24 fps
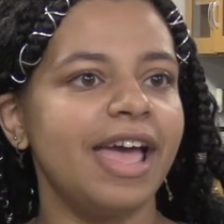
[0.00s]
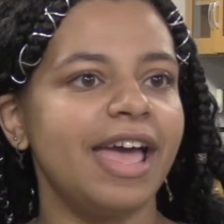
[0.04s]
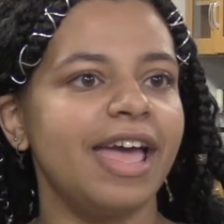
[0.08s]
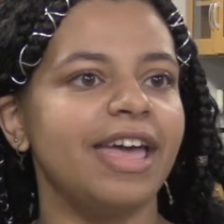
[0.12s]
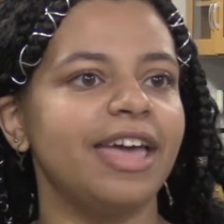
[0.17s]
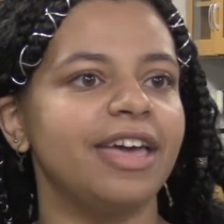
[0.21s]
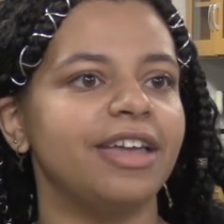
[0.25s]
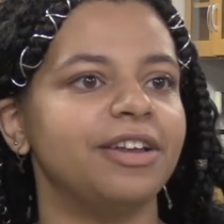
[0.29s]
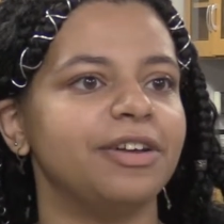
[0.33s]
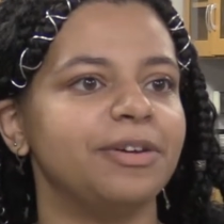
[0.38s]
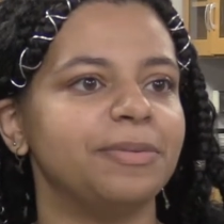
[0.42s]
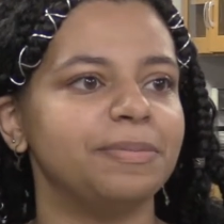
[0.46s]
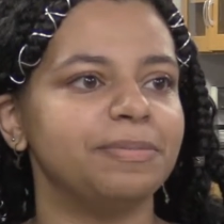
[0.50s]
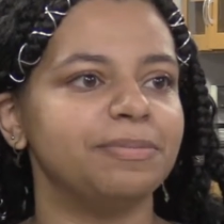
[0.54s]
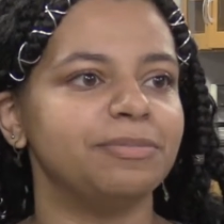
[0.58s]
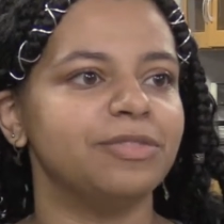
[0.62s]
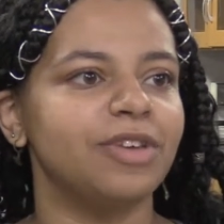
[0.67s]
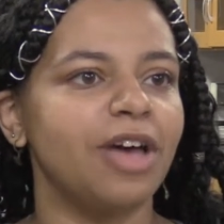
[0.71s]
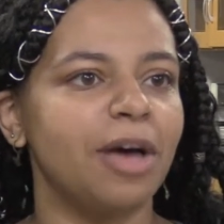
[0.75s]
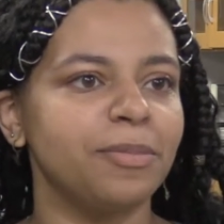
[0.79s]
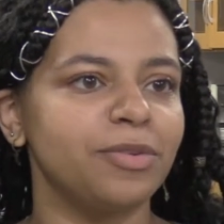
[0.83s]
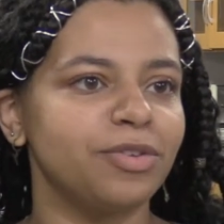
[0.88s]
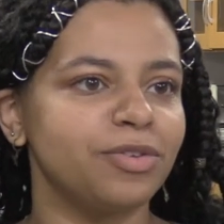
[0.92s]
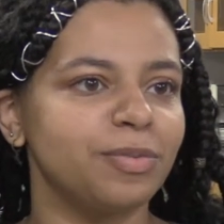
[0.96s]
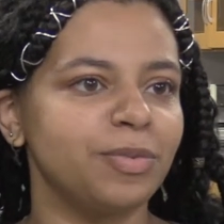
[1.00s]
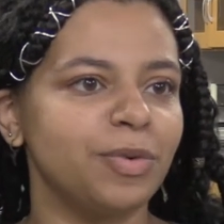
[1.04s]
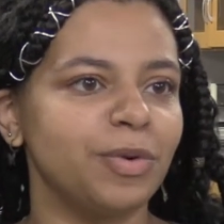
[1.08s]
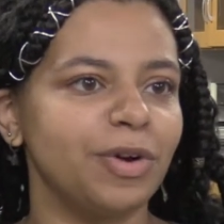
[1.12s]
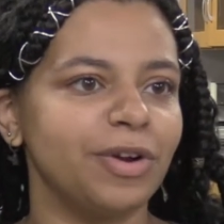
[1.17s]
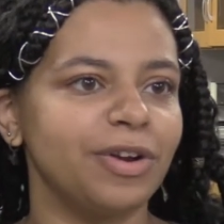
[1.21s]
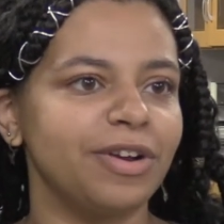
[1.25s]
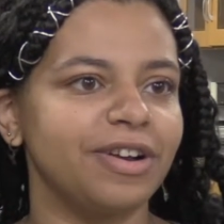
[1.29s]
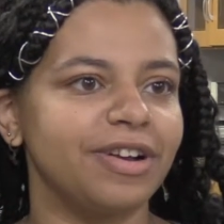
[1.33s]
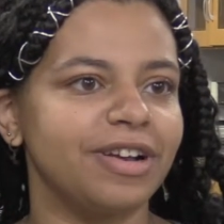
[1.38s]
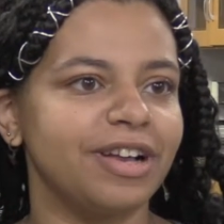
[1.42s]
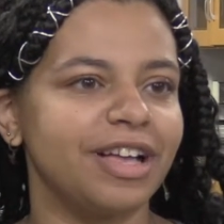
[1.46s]
And Thomas
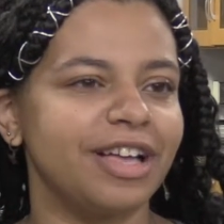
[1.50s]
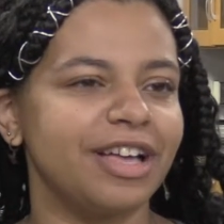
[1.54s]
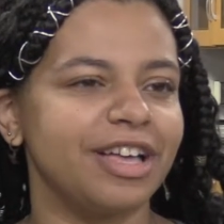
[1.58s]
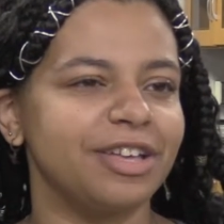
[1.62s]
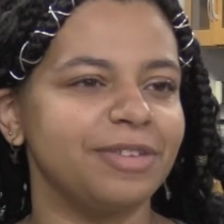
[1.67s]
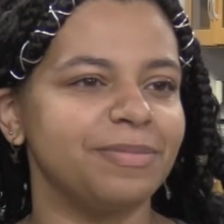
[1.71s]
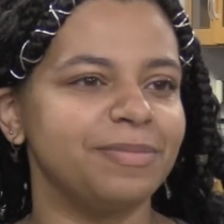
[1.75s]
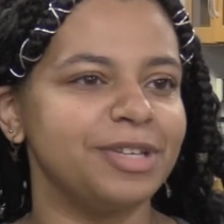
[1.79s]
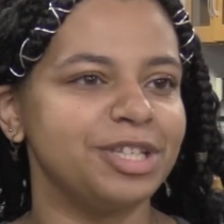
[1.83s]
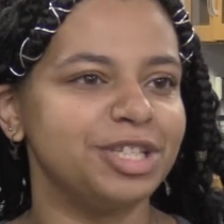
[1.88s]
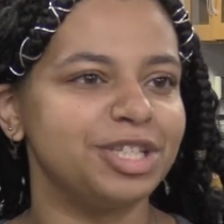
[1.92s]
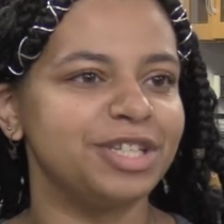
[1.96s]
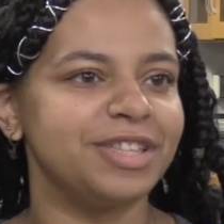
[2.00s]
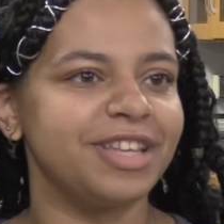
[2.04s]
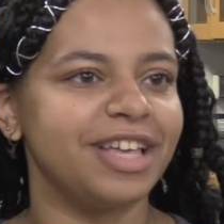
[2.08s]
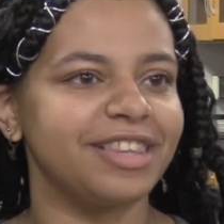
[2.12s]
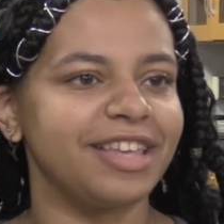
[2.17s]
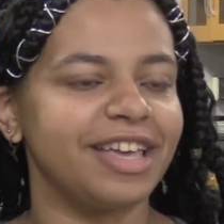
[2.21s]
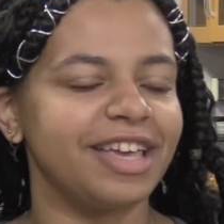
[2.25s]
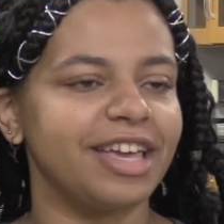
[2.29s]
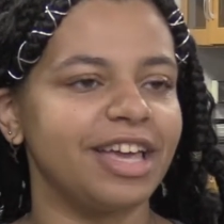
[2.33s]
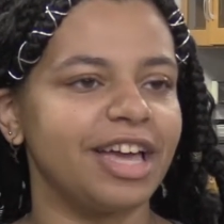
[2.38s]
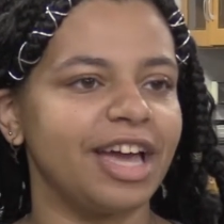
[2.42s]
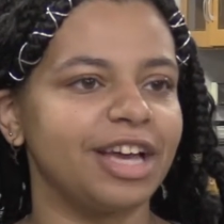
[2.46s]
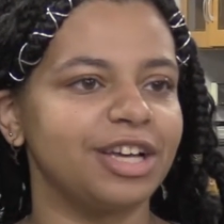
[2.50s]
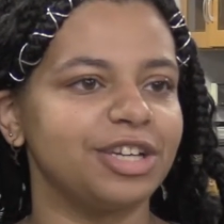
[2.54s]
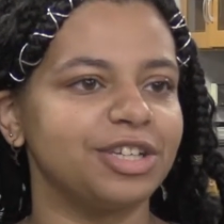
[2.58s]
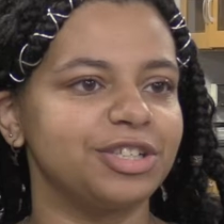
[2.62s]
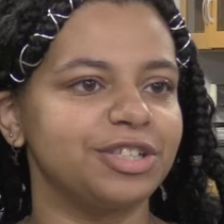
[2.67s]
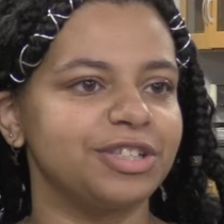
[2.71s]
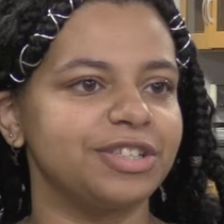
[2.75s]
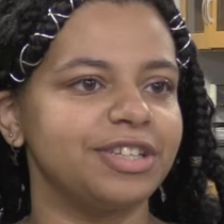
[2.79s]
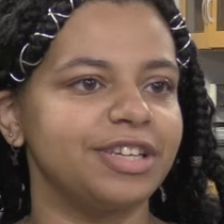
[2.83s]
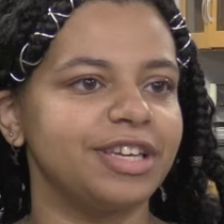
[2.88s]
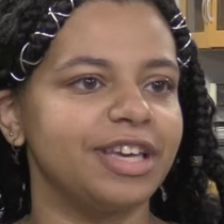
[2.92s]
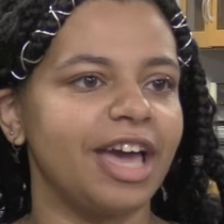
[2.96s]
More mentioned that they
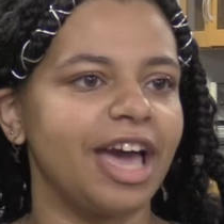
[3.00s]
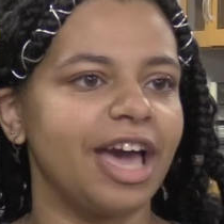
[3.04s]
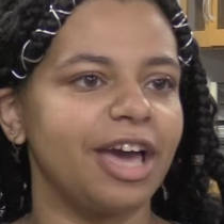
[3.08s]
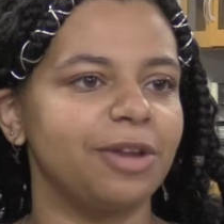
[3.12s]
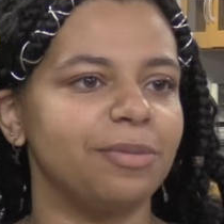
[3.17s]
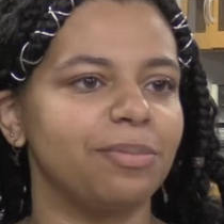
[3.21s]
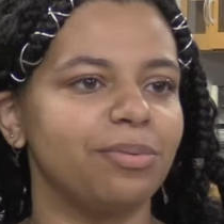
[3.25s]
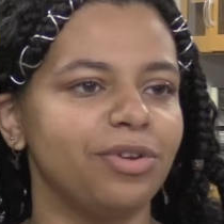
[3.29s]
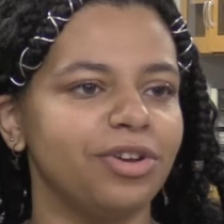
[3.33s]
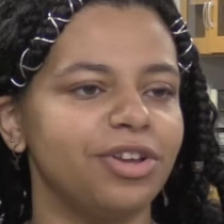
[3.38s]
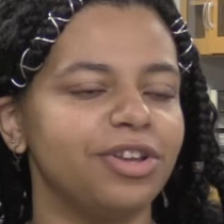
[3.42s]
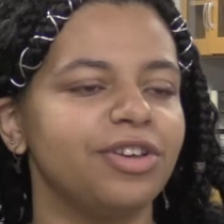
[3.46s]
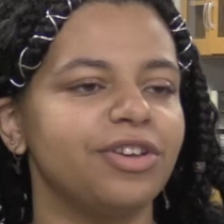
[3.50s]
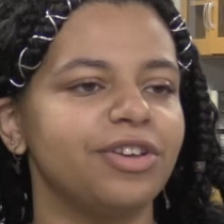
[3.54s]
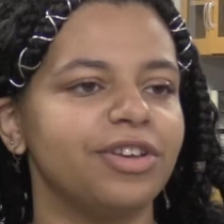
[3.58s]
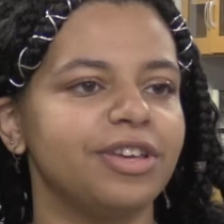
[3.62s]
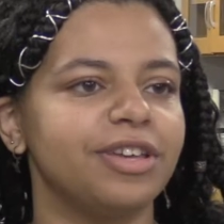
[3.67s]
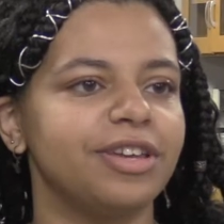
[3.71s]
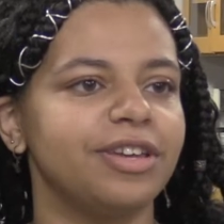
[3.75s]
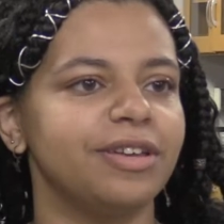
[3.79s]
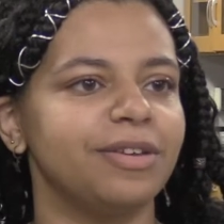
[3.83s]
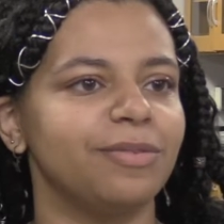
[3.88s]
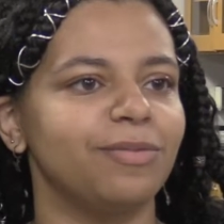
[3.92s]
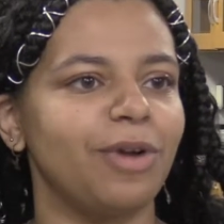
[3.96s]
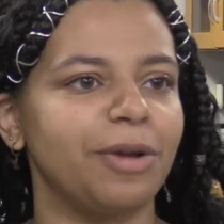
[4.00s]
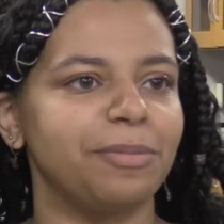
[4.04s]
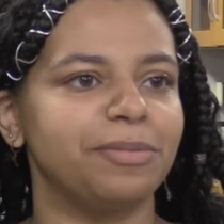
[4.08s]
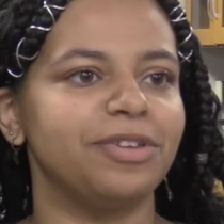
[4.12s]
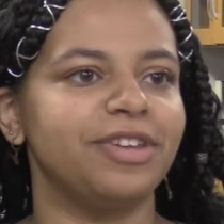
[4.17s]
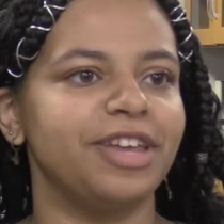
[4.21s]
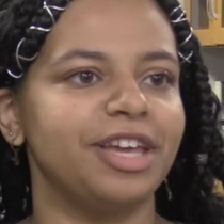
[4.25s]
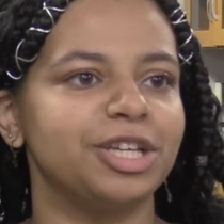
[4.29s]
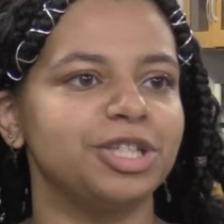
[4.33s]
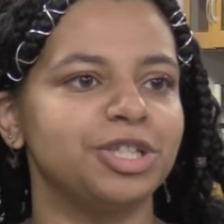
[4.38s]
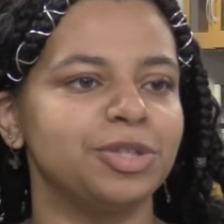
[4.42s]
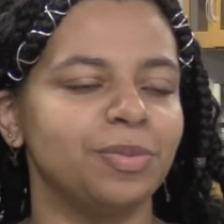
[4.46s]
actually had a pretty good
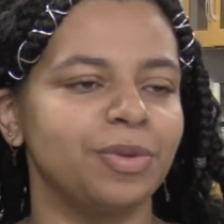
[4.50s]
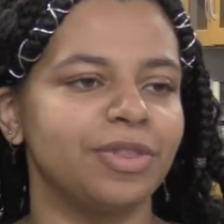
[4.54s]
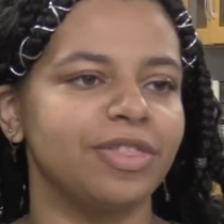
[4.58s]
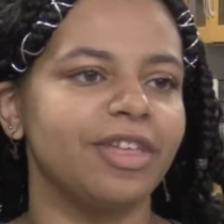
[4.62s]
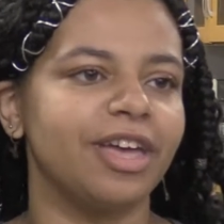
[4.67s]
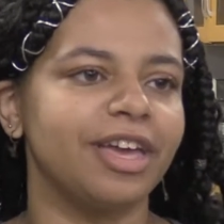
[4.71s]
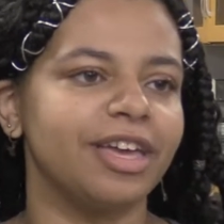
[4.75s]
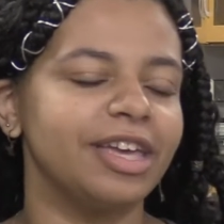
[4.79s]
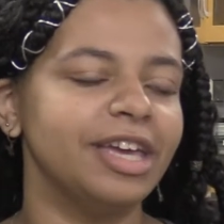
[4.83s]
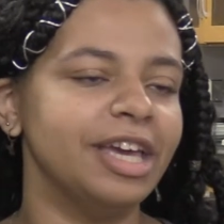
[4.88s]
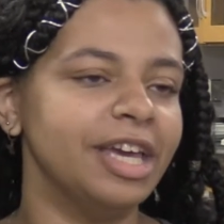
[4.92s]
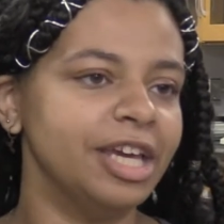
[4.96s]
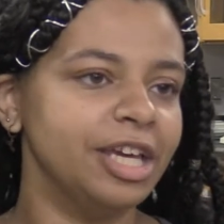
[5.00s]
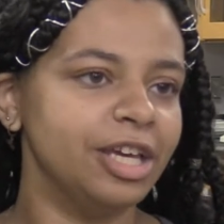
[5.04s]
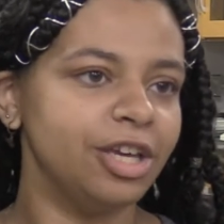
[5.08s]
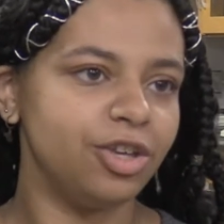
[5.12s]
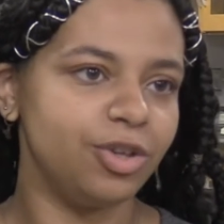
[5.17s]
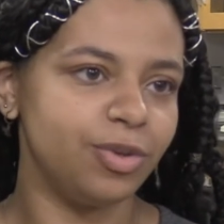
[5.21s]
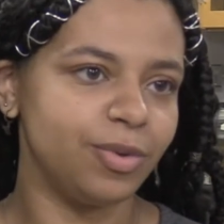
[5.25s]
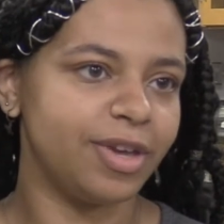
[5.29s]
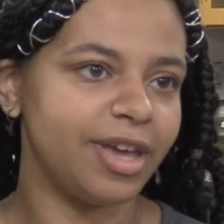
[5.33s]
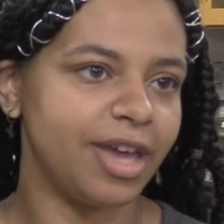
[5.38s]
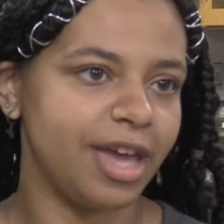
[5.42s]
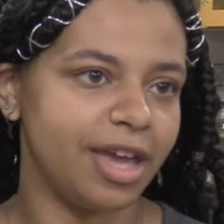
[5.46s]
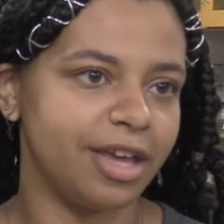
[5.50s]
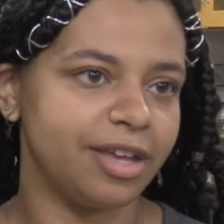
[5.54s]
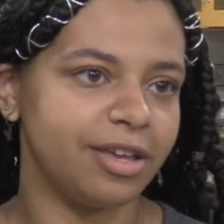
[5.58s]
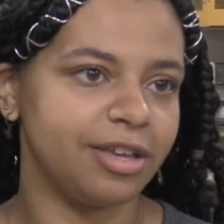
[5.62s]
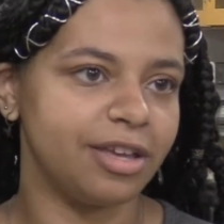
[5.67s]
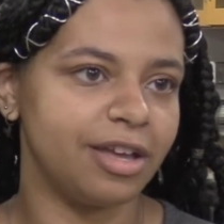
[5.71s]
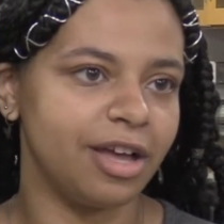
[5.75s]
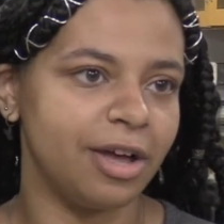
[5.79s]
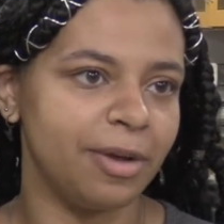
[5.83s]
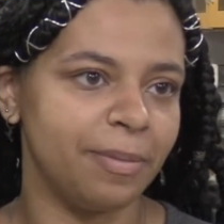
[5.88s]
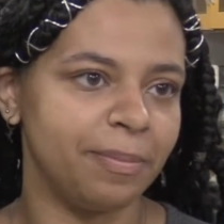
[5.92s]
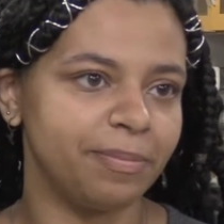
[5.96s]
reputation with like UK